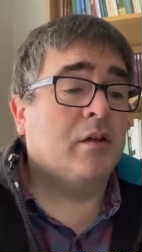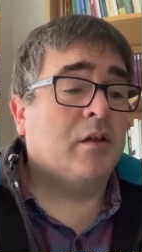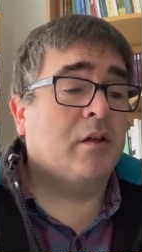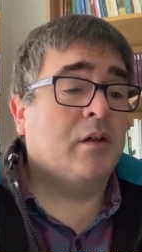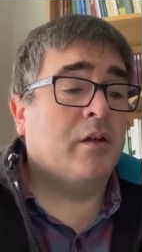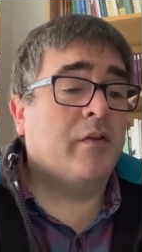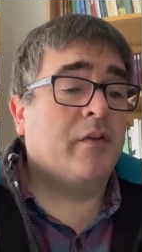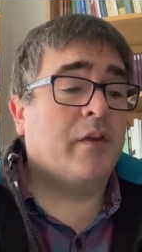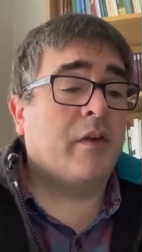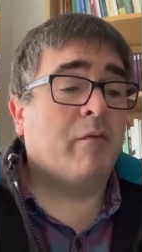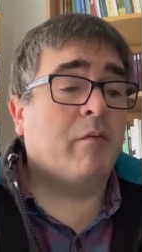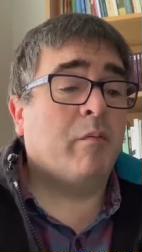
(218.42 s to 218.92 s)

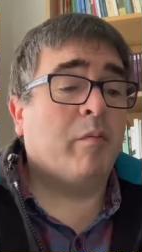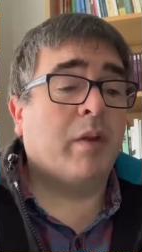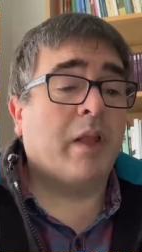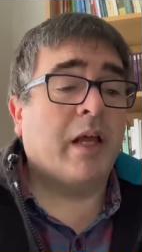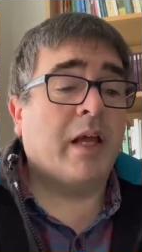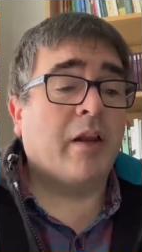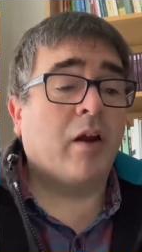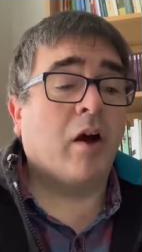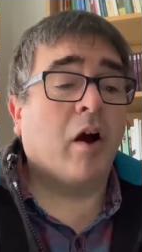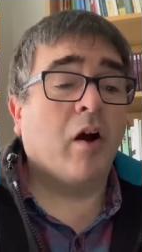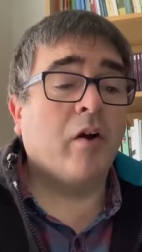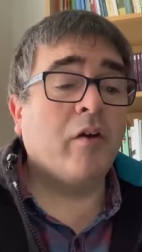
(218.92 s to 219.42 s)
They replied,
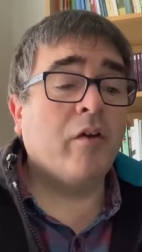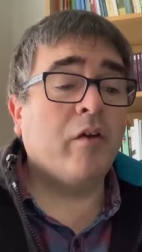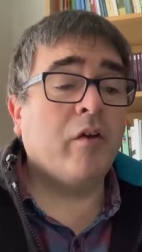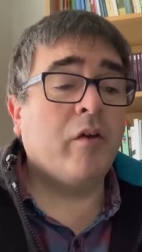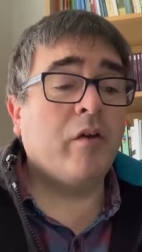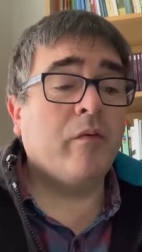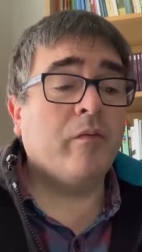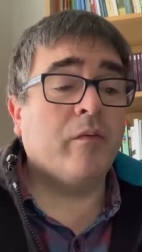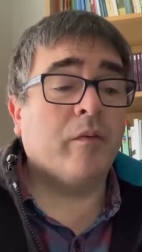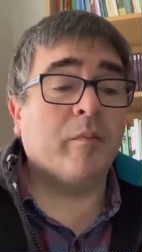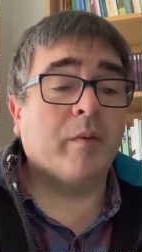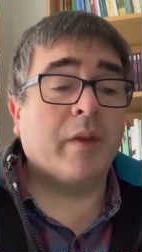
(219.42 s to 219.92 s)
"Are you
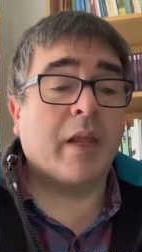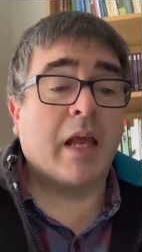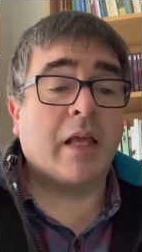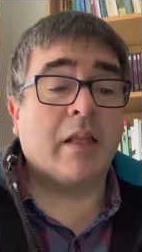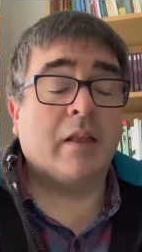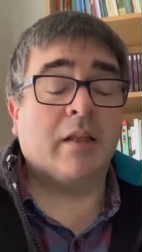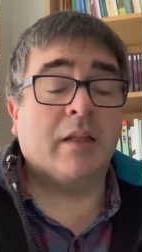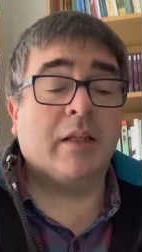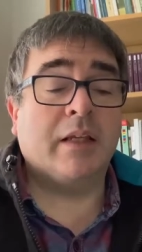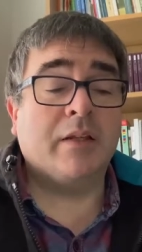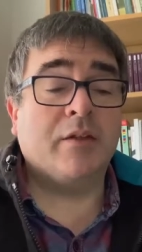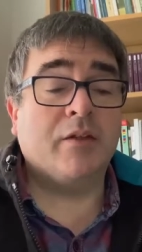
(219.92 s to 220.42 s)
from
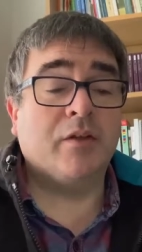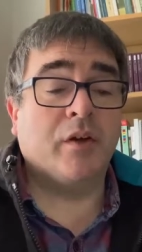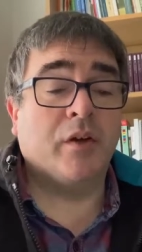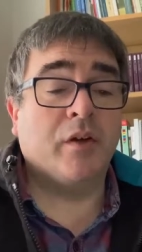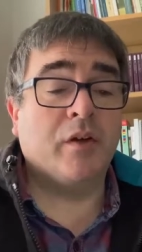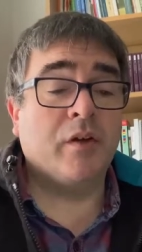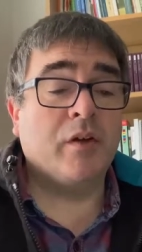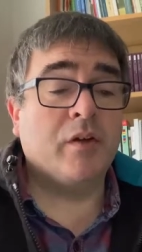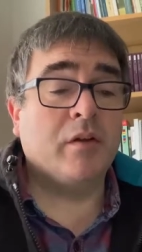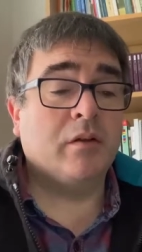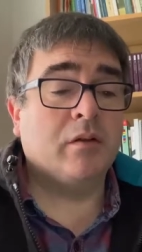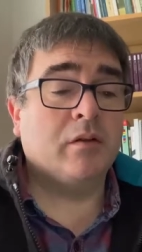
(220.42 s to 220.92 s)
Galilee
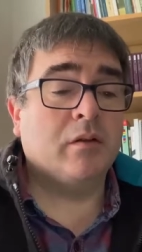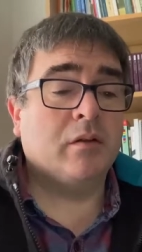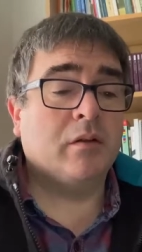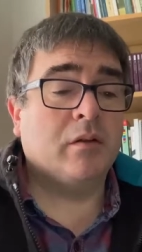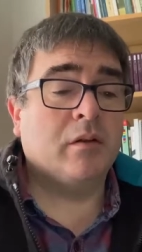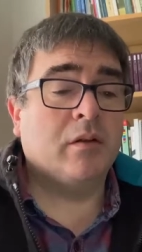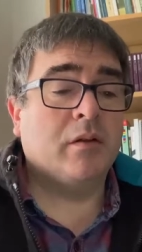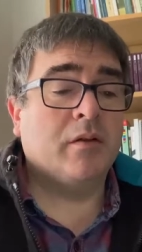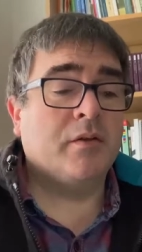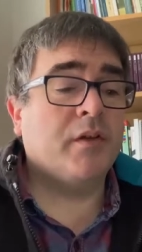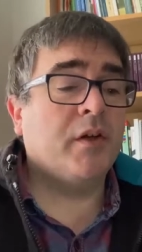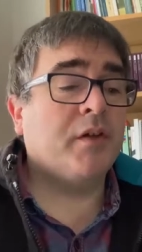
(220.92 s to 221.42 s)
too?
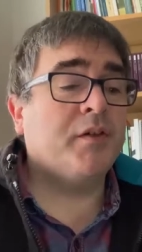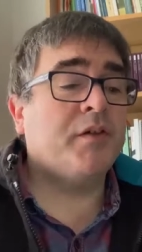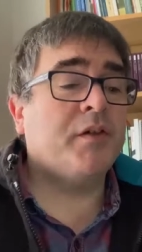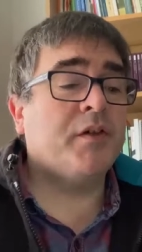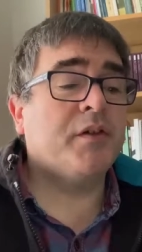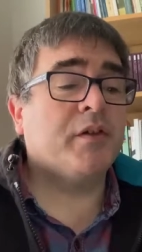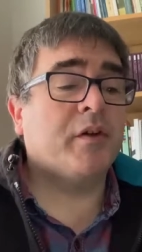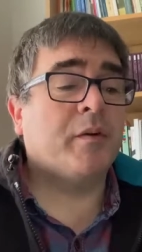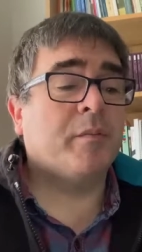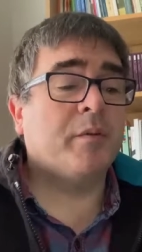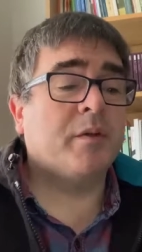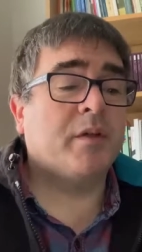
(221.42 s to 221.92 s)
Search the
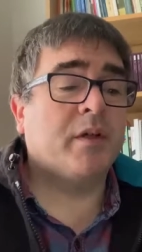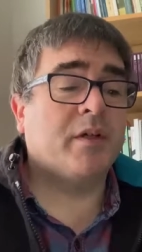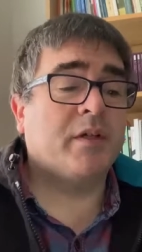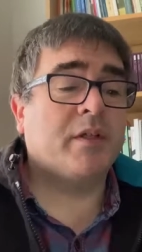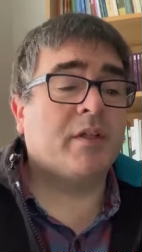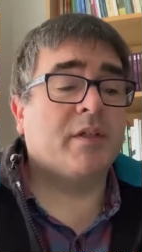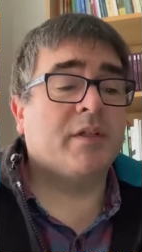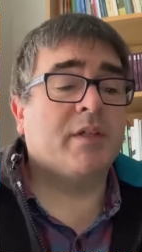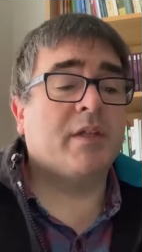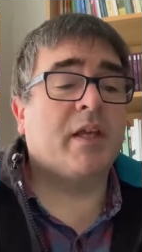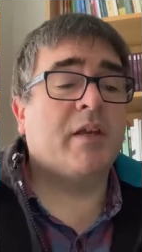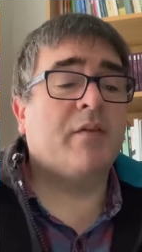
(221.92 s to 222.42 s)
scriptures and
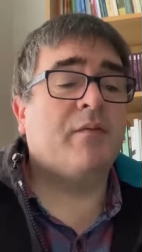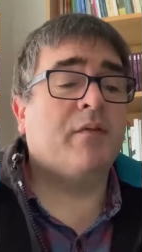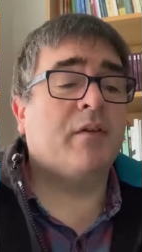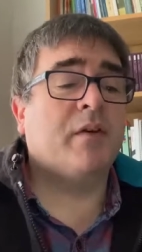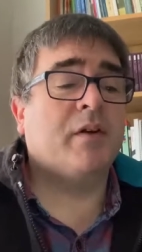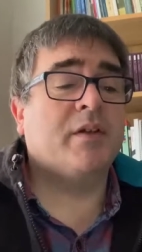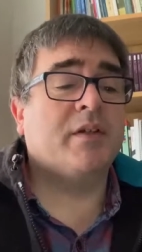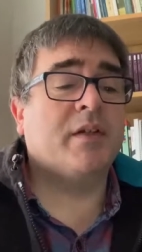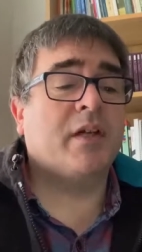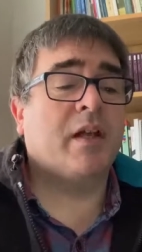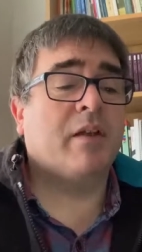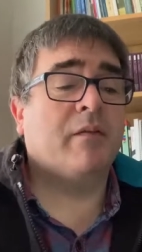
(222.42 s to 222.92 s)
see for
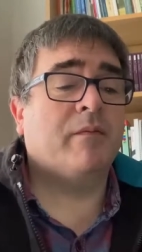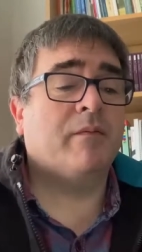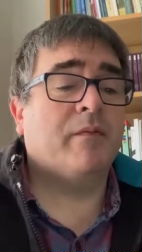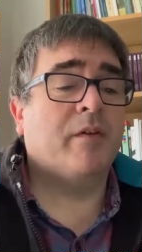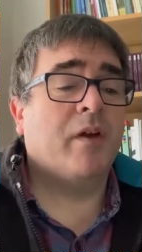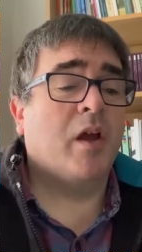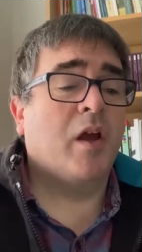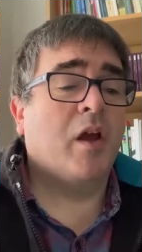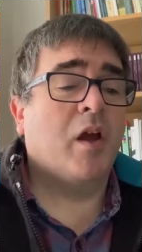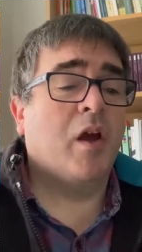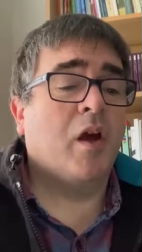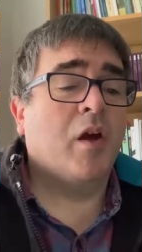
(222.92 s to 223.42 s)
yourself.
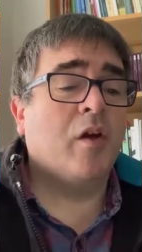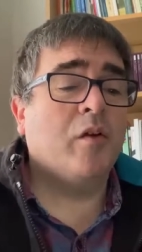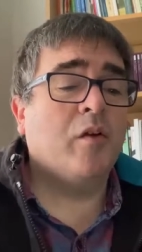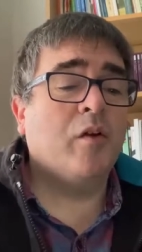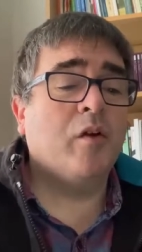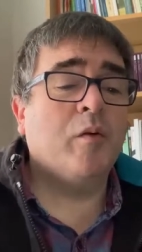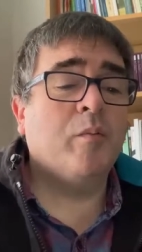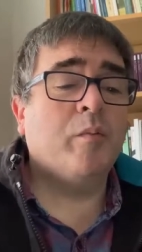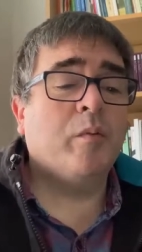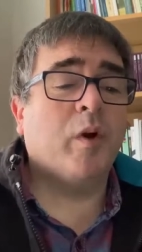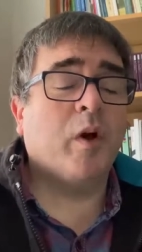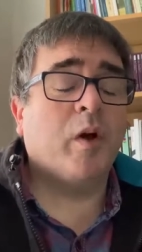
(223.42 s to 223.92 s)
No
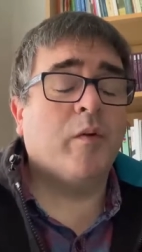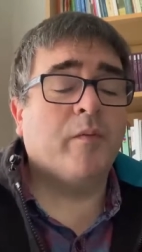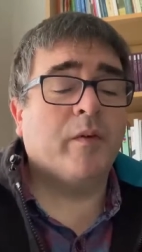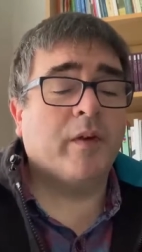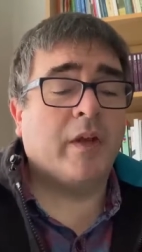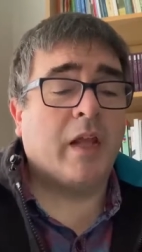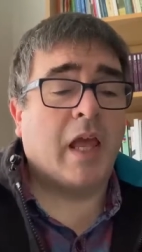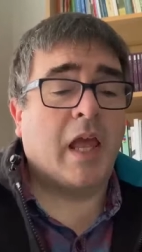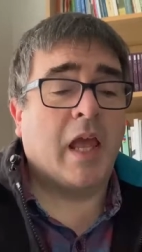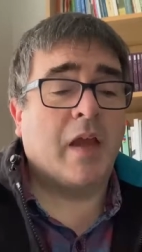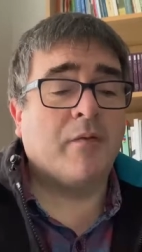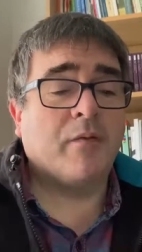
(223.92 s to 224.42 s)

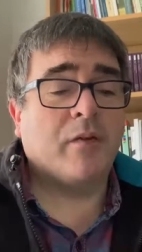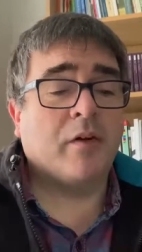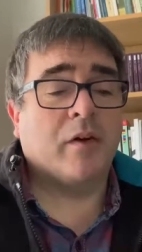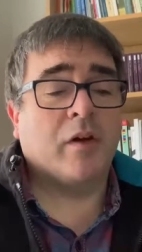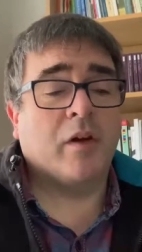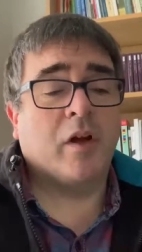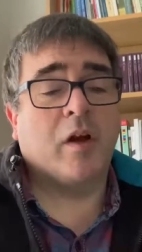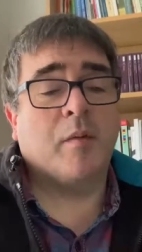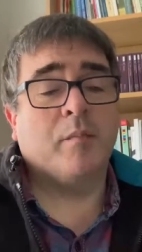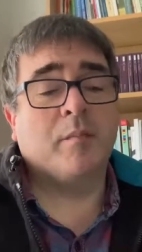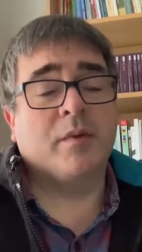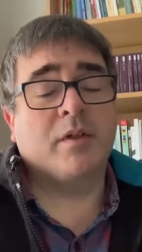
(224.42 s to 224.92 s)
prophet ever
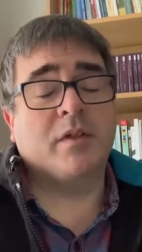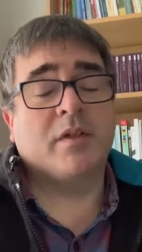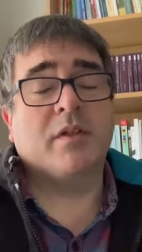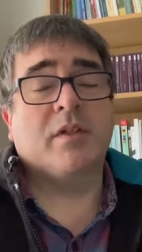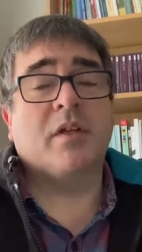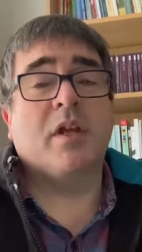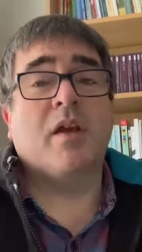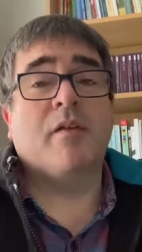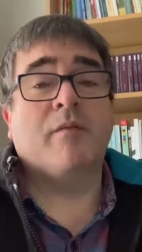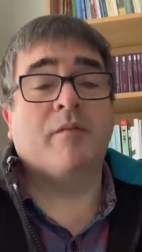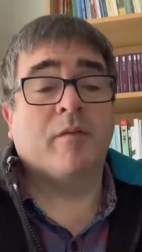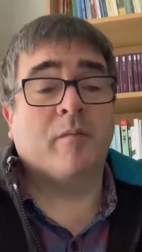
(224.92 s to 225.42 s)
comes
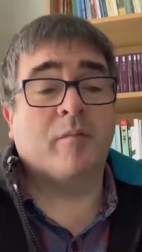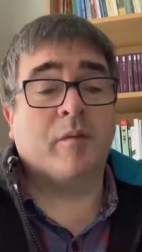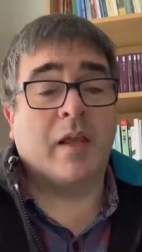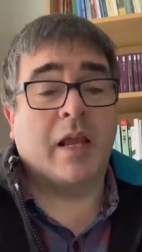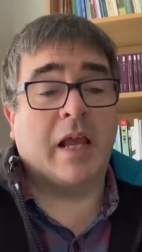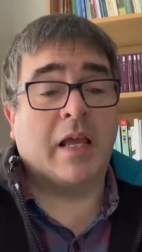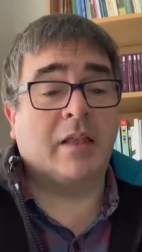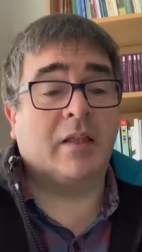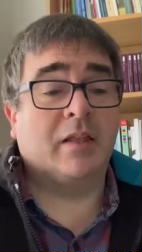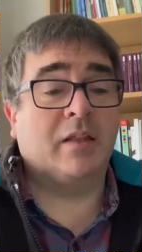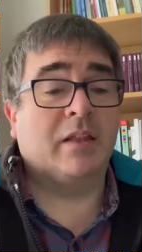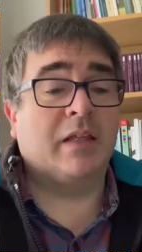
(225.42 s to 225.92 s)
from
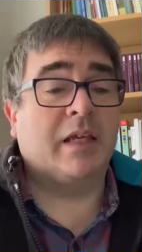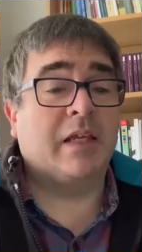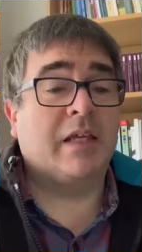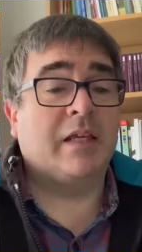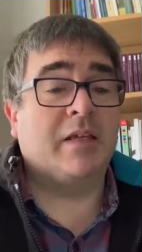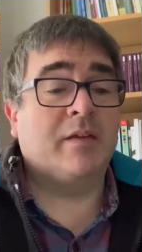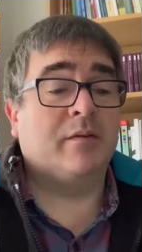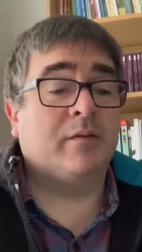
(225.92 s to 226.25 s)
Galilee."